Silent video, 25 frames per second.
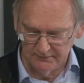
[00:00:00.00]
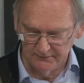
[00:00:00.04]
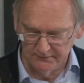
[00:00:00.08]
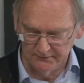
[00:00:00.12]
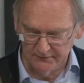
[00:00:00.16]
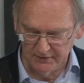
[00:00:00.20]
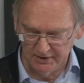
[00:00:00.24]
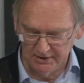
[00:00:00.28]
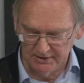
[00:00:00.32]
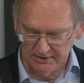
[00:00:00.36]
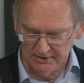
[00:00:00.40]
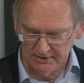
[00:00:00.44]

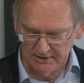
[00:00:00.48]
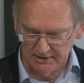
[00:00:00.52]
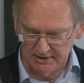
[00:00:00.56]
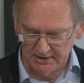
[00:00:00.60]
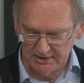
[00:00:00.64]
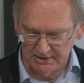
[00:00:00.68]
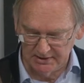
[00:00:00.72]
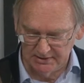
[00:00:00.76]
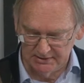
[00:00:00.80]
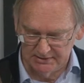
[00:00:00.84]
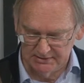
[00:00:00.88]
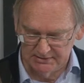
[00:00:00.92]
finding
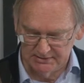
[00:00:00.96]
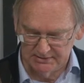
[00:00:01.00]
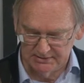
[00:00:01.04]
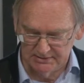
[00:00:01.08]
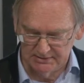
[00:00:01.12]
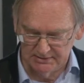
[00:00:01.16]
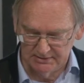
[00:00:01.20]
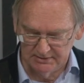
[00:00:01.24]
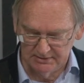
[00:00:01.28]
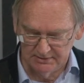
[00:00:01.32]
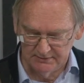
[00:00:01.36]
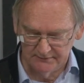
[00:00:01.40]

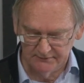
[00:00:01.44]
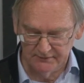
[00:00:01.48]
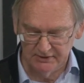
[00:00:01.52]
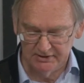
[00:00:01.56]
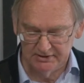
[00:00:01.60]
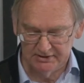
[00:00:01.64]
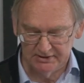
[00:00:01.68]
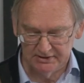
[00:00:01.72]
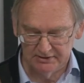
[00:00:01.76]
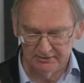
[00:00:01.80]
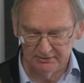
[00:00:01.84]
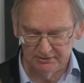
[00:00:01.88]
aids,
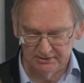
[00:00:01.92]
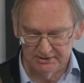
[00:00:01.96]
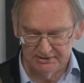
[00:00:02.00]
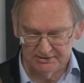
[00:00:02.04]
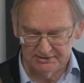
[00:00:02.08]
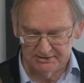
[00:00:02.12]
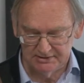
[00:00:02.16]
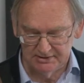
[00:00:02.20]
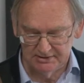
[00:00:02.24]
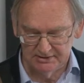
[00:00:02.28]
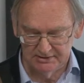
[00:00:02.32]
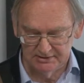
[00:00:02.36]
vertical
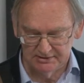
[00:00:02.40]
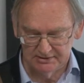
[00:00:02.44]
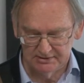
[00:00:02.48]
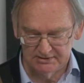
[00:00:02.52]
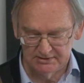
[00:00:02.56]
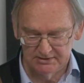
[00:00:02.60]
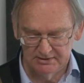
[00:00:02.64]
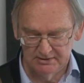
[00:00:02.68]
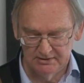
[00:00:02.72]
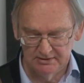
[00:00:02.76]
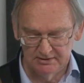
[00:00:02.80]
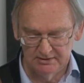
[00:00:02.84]

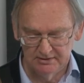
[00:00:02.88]
listings